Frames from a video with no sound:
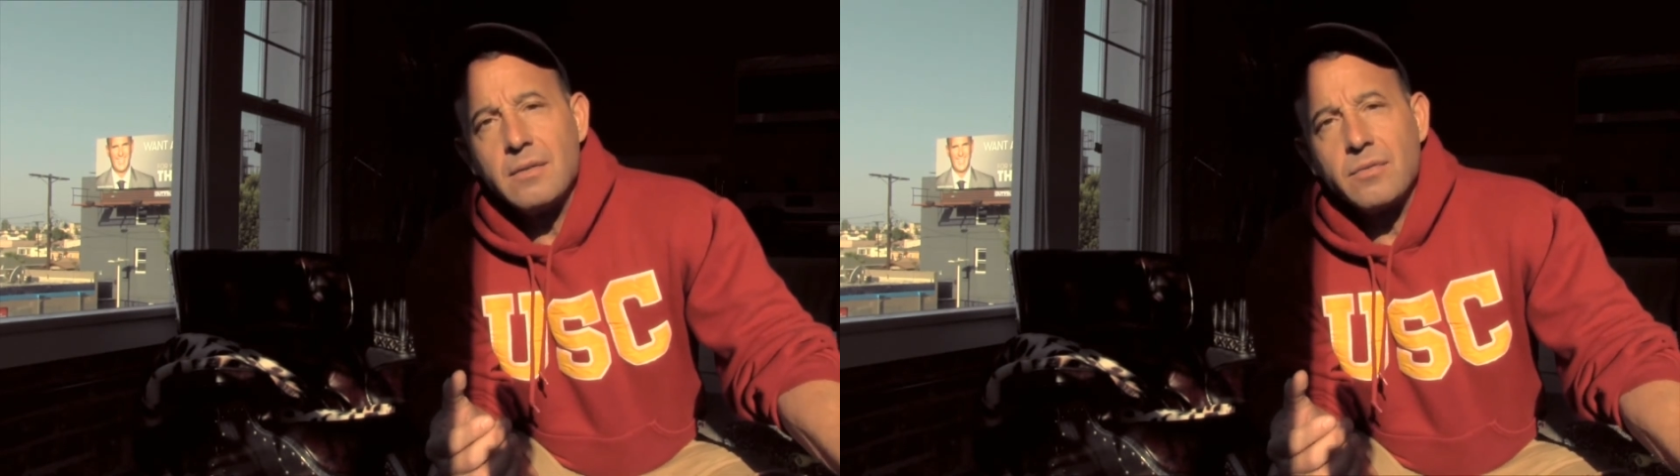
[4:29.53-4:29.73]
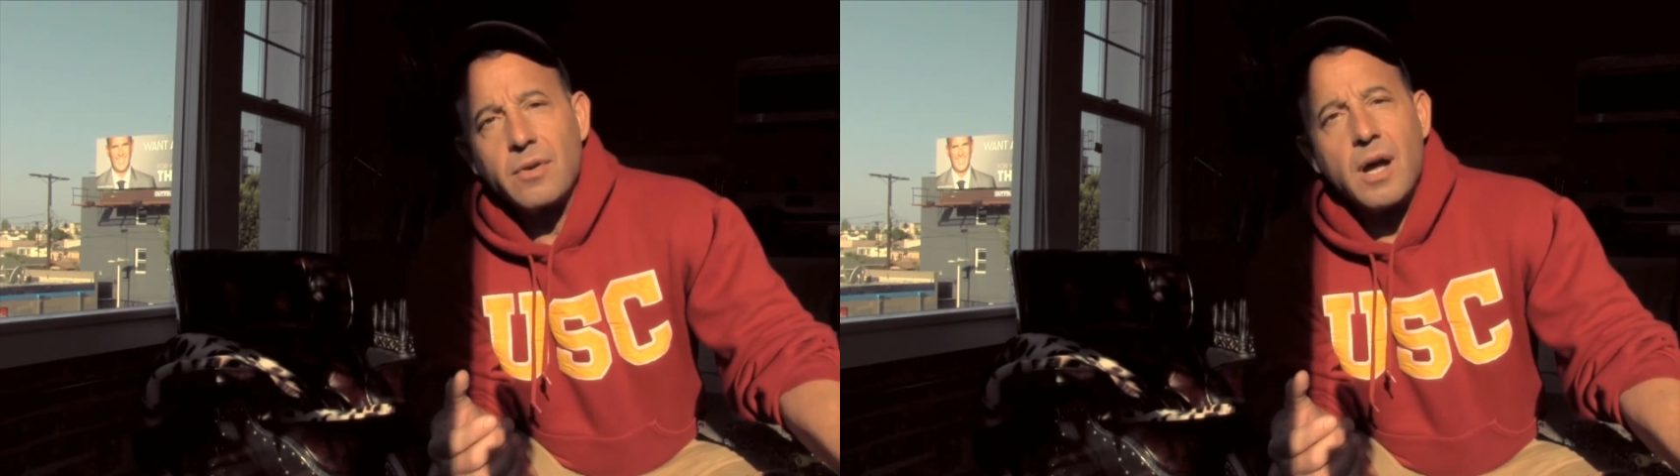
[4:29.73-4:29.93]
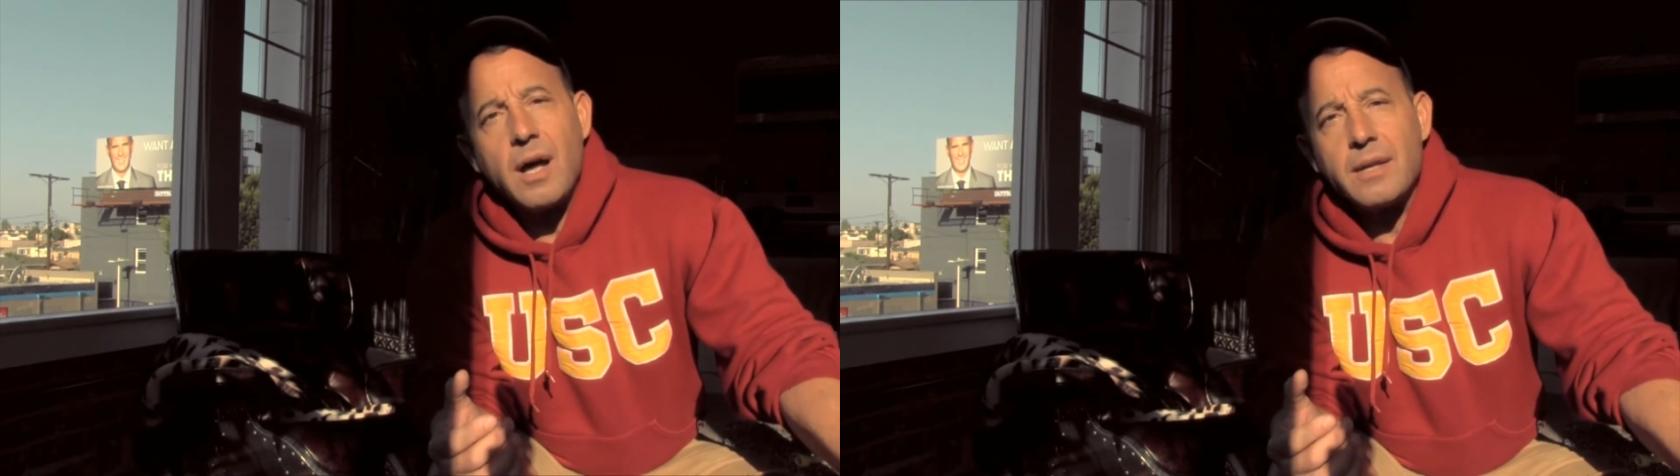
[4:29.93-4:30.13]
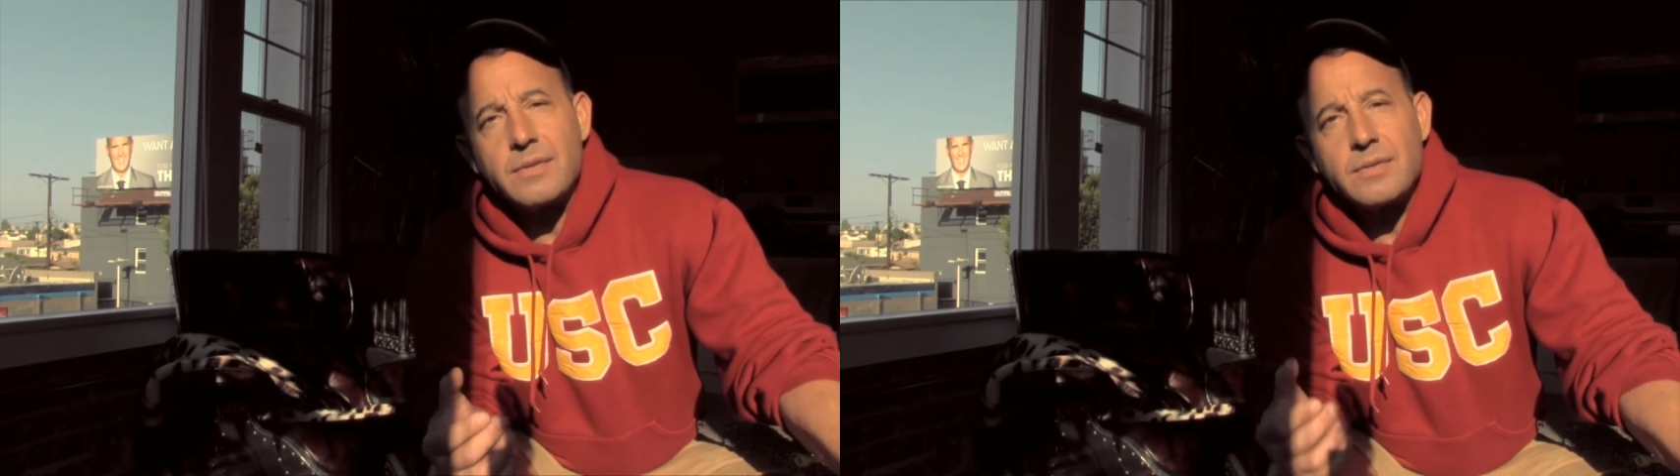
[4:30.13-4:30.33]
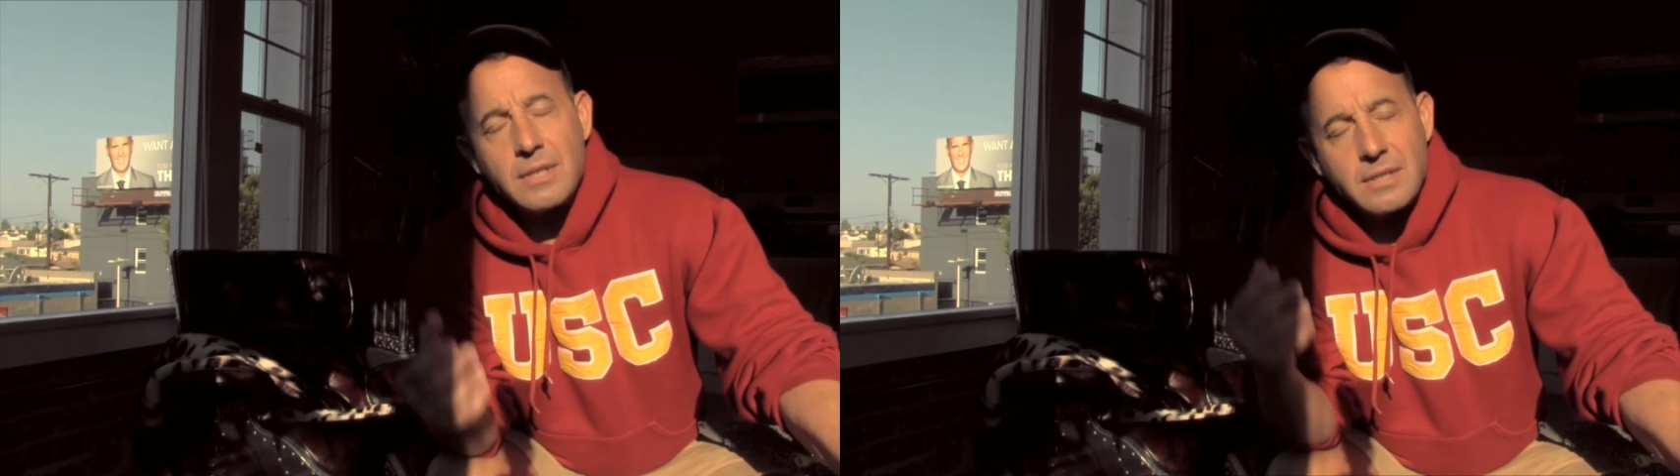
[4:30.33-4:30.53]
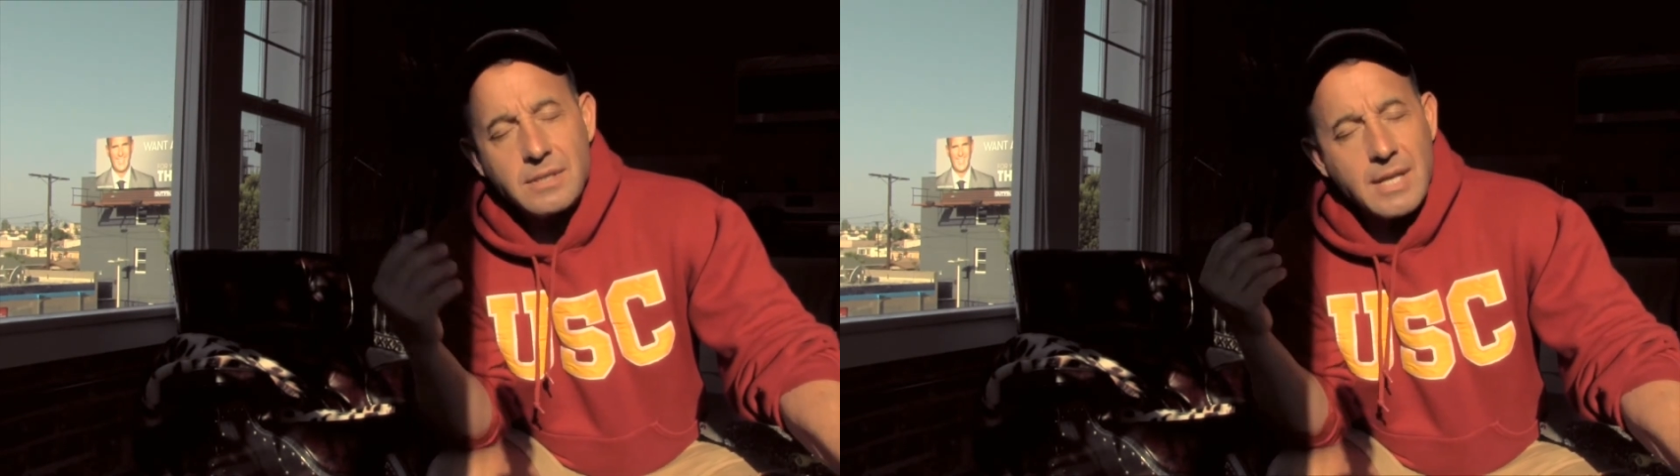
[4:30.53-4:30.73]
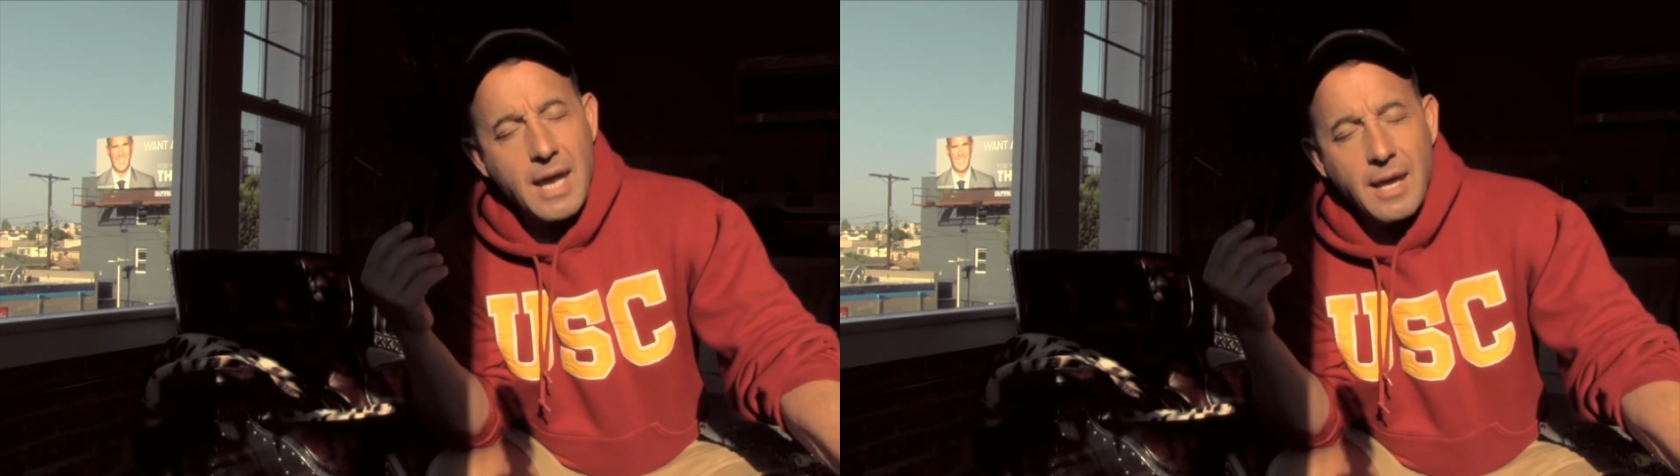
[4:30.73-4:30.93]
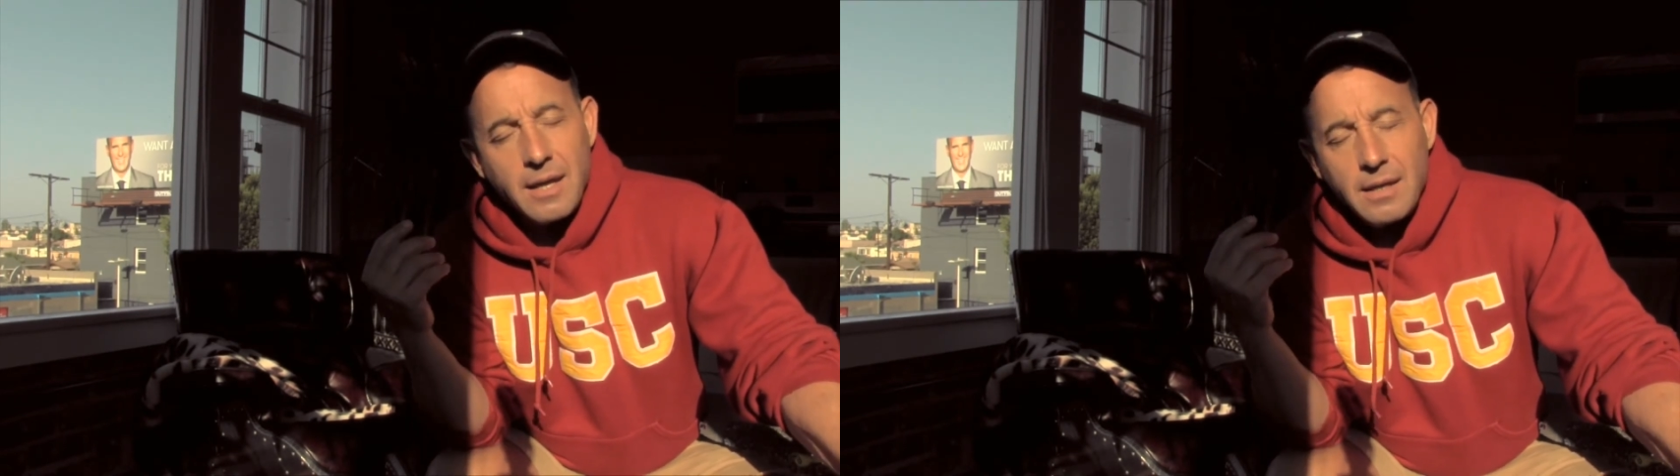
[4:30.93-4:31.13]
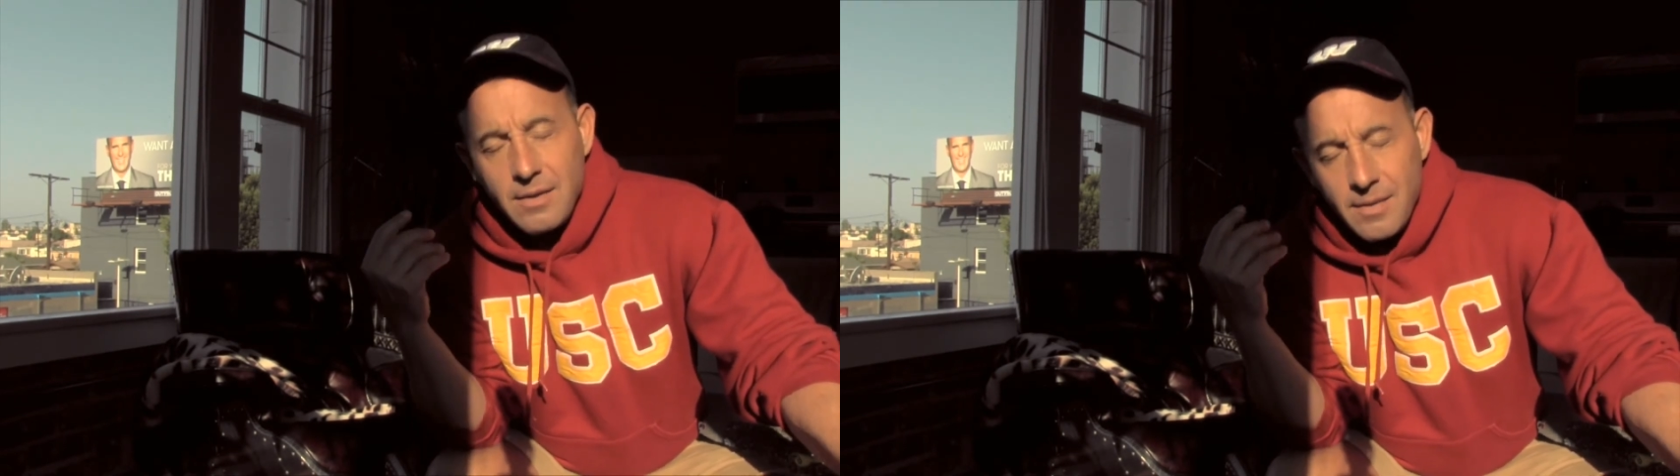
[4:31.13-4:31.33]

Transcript: for us to stay